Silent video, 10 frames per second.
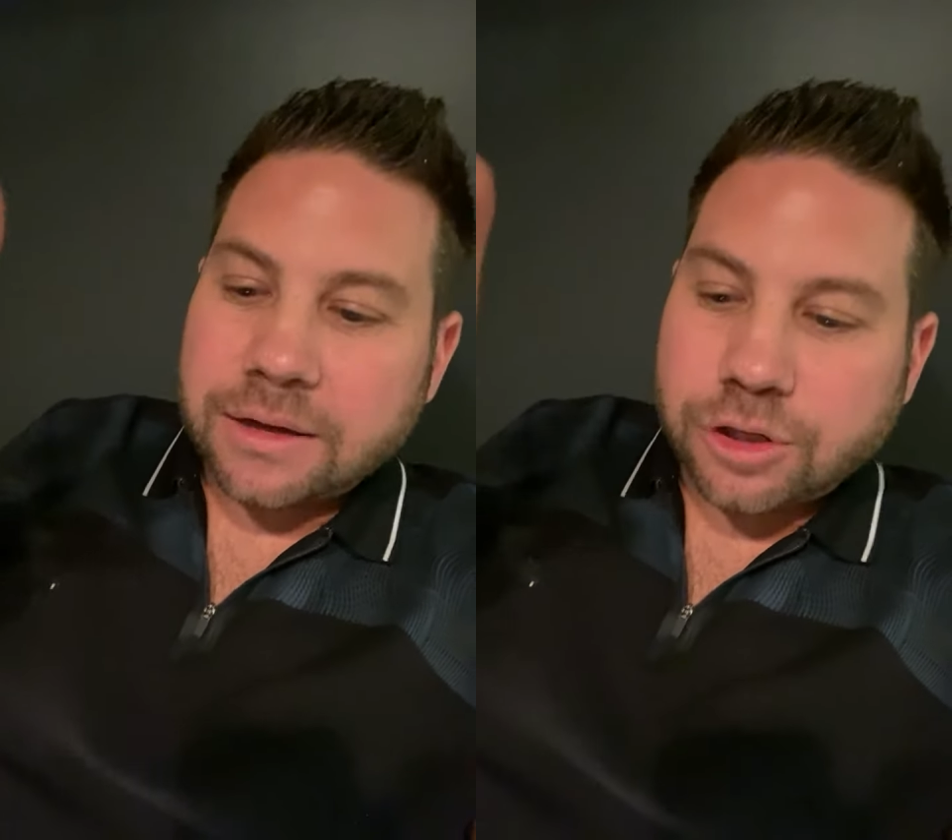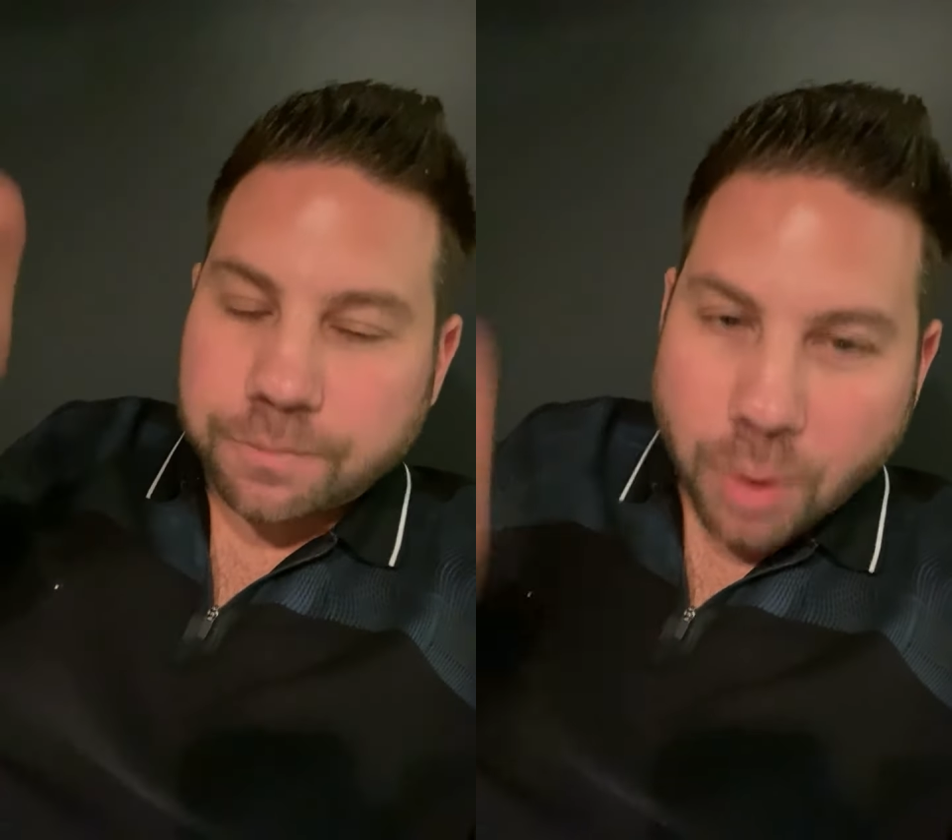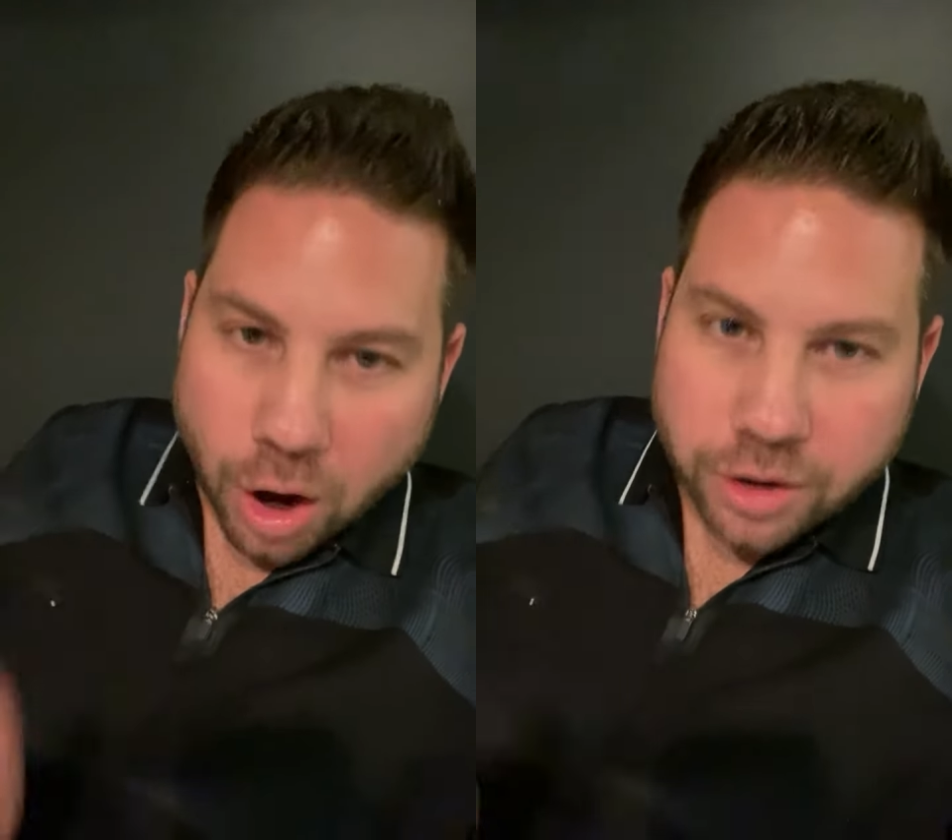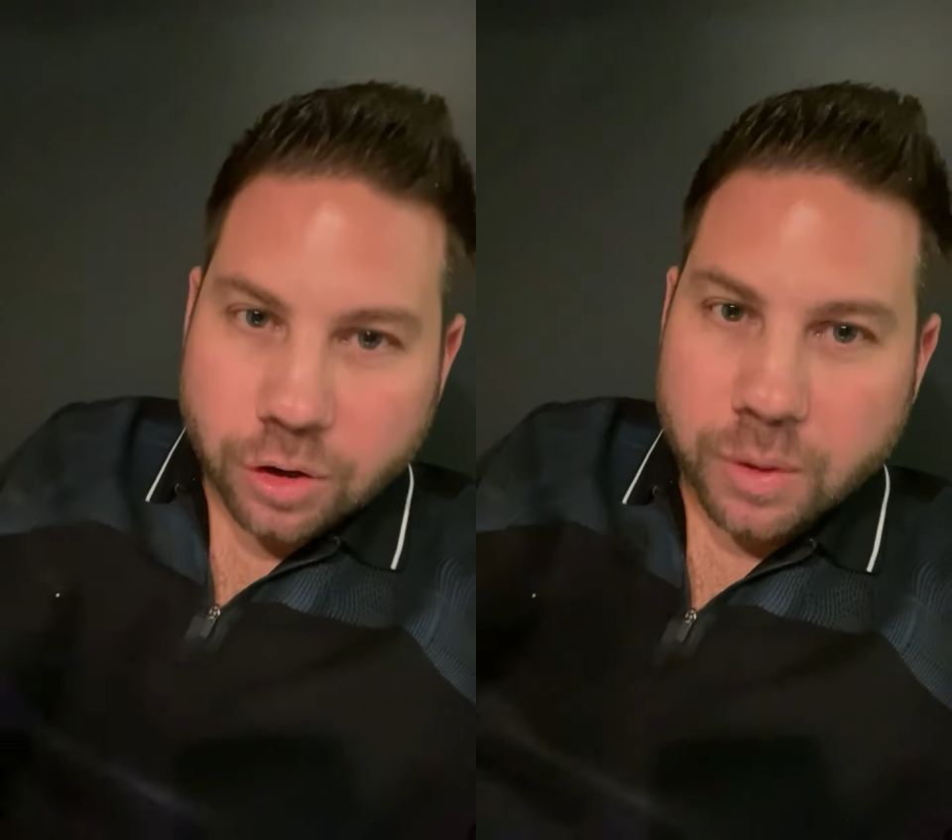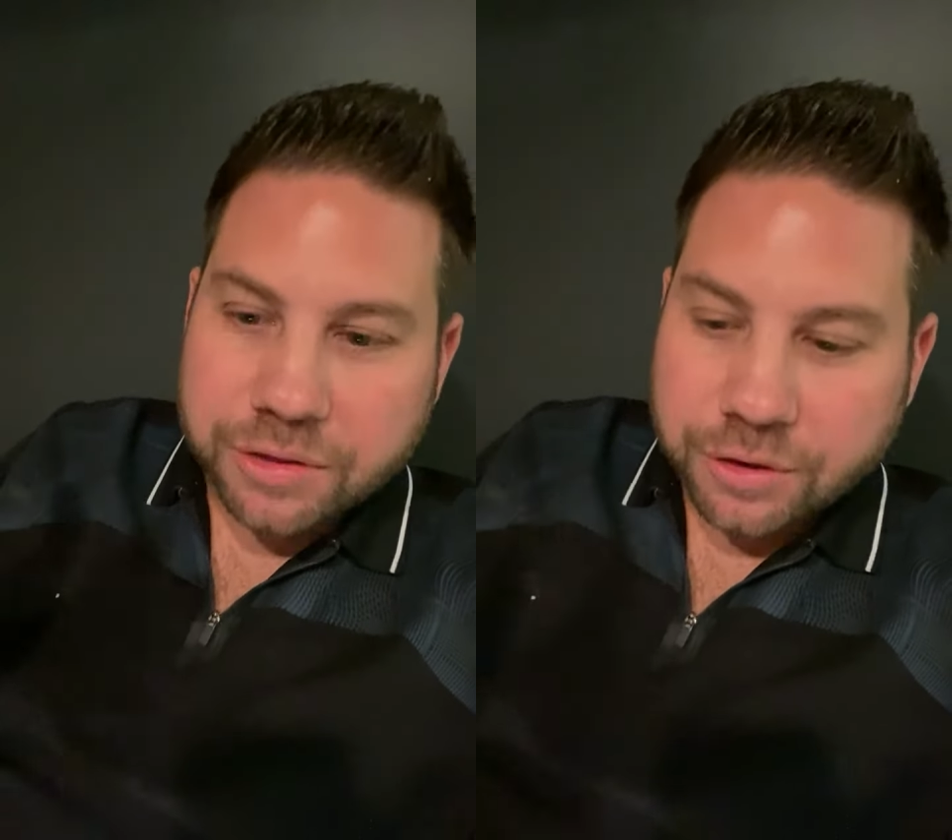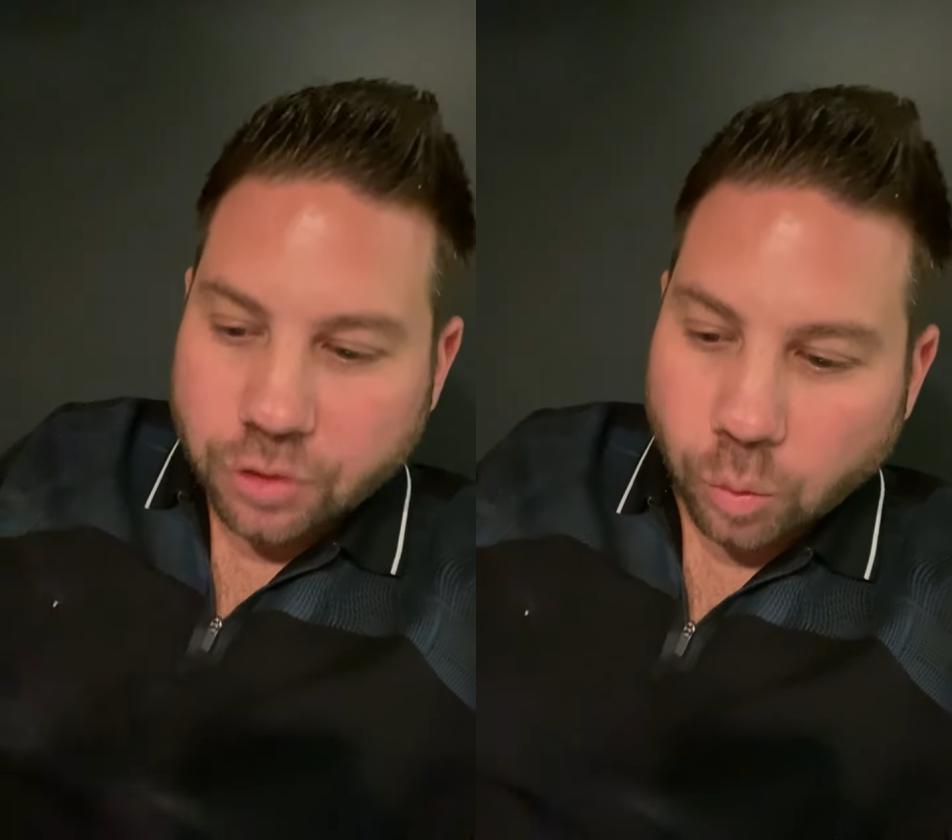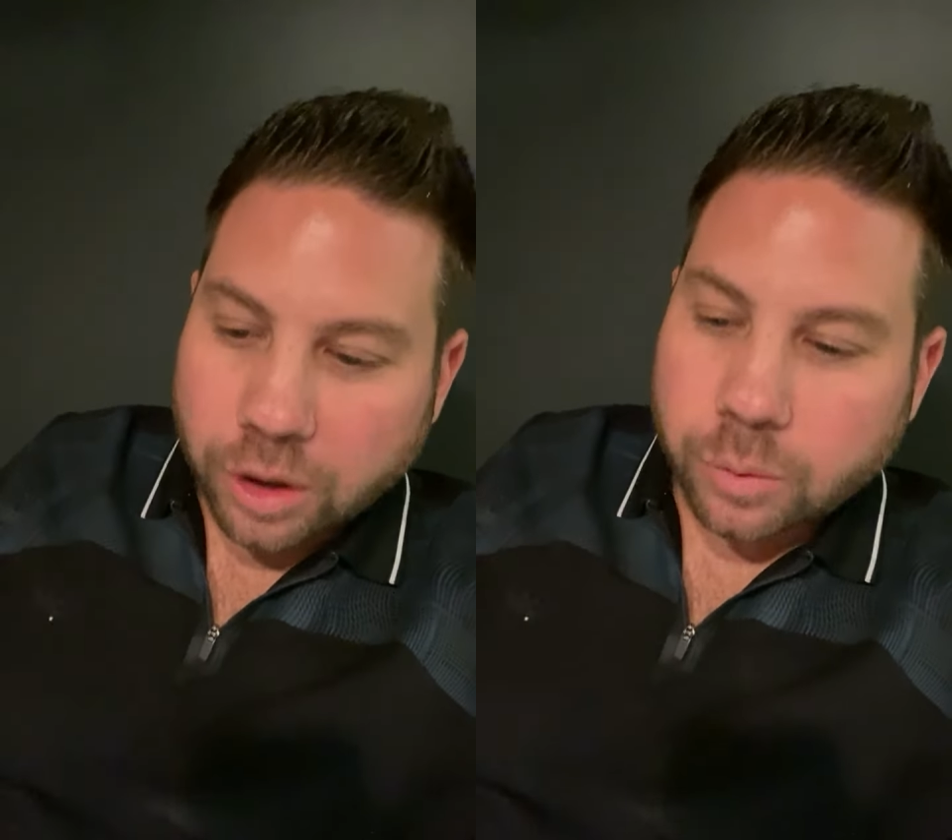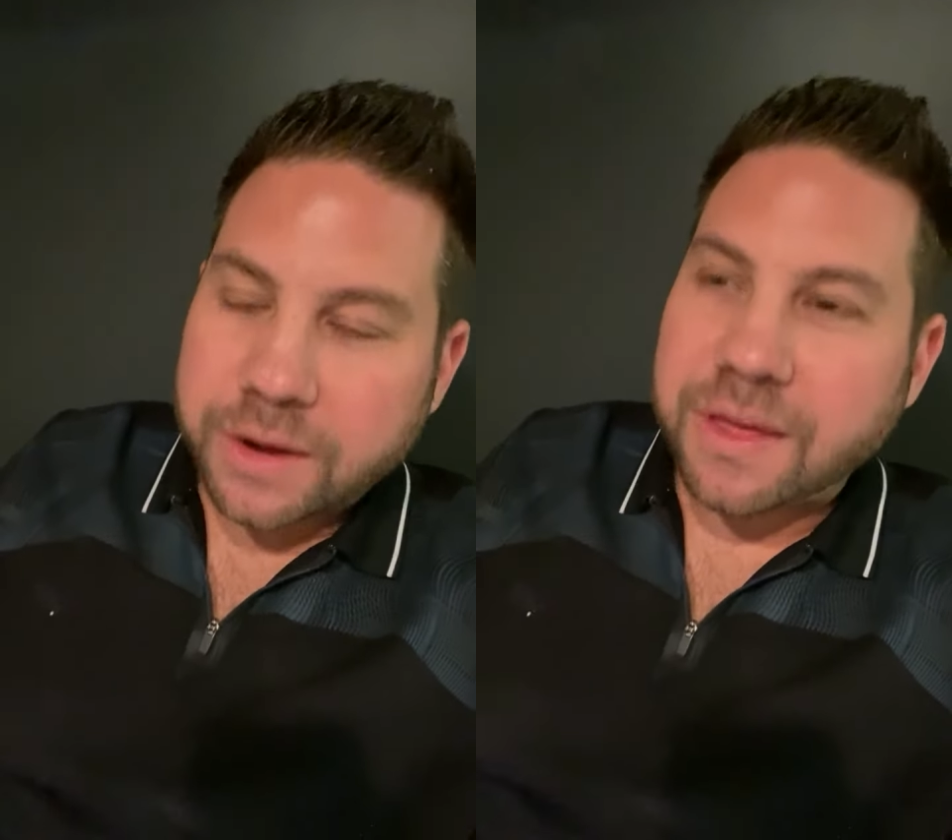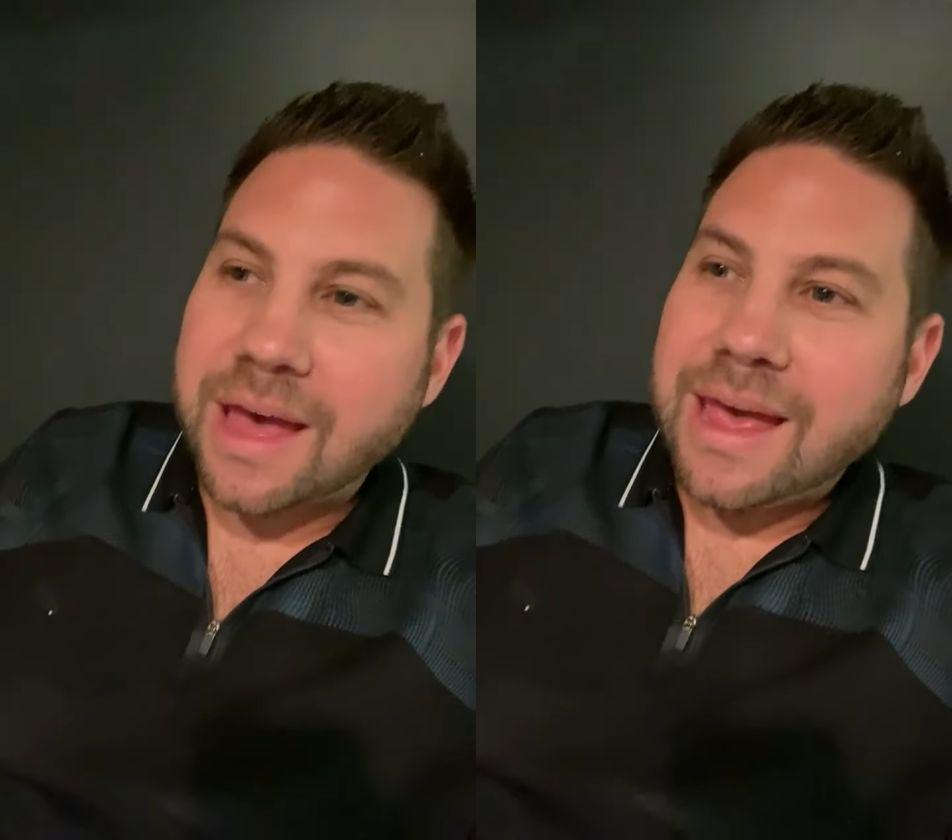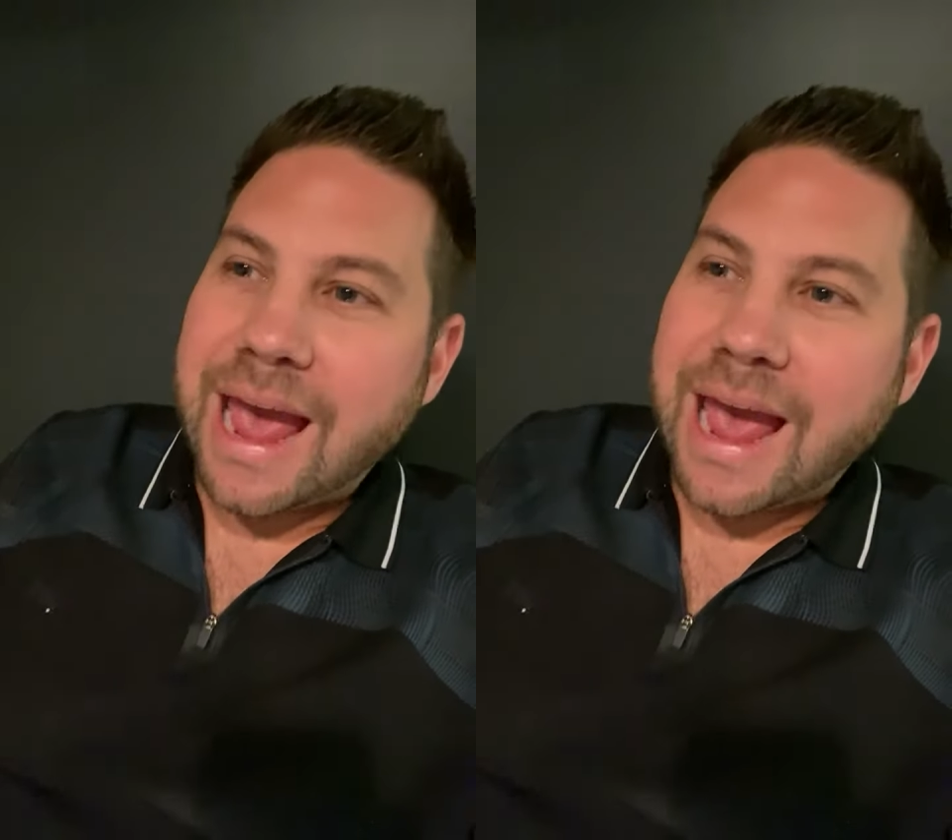to partner with and to work with,